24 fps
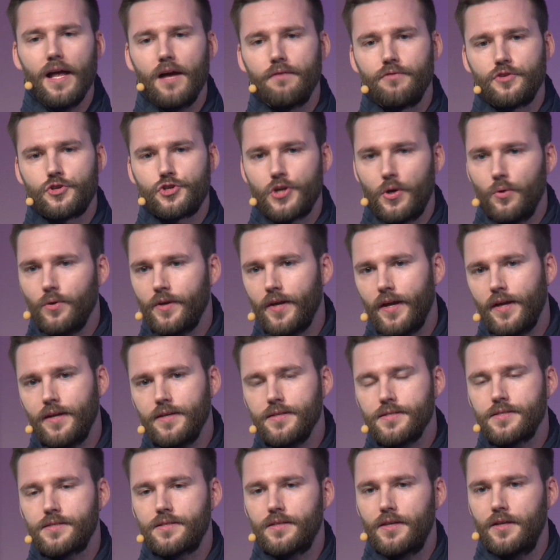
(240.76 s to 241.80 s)
have a
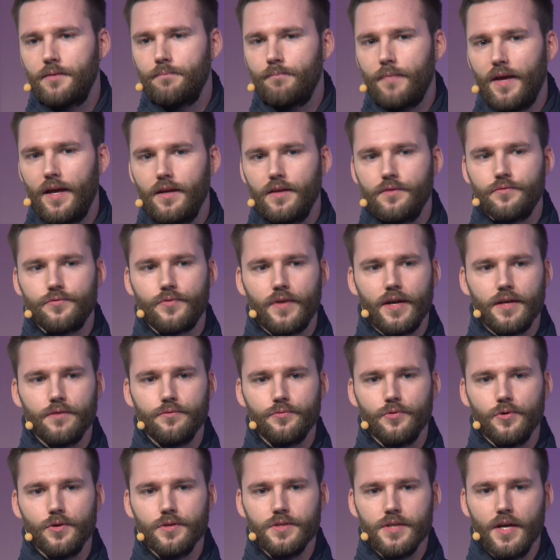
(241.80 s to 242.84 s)
showcase in May in
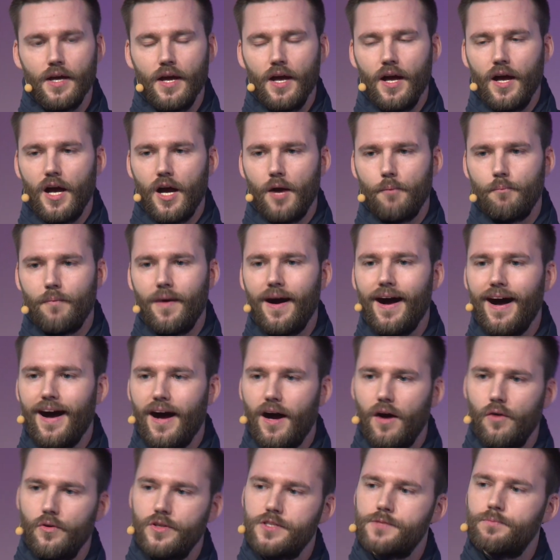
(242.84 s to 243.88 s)
Frankfurt,
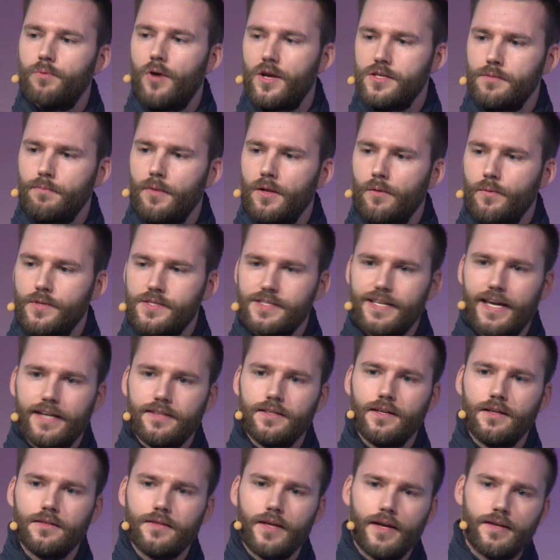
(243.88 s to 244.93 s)
how it's possible with
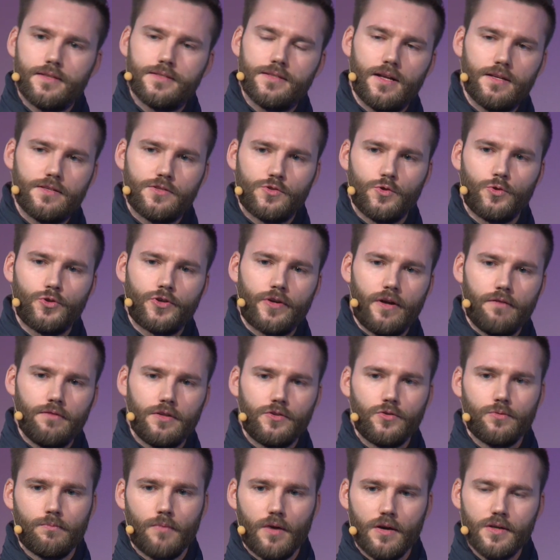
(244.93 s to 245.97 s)
technical textiles to travel
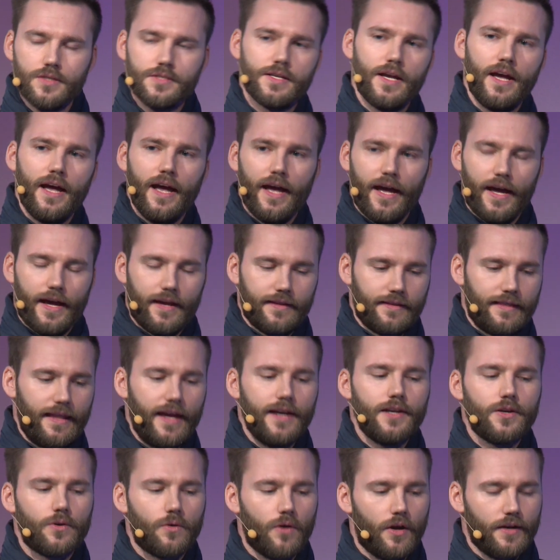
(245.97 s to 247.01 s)
to Mars. And
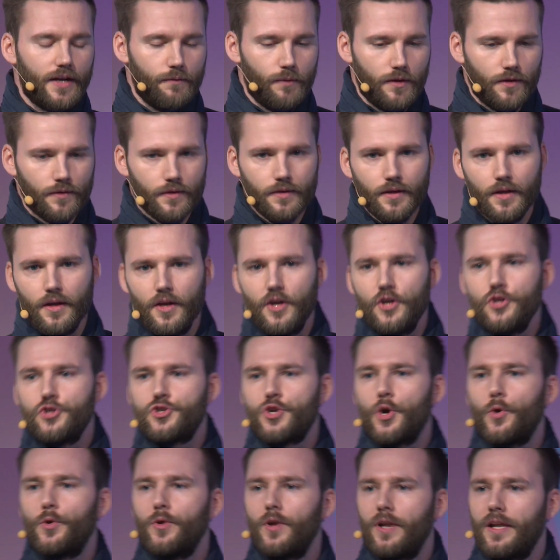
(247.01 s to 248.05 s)
later on, I will
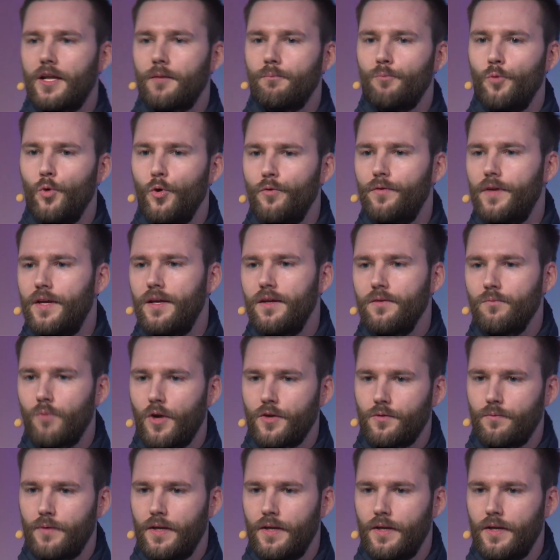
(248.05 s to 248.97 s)
show you a little movie, what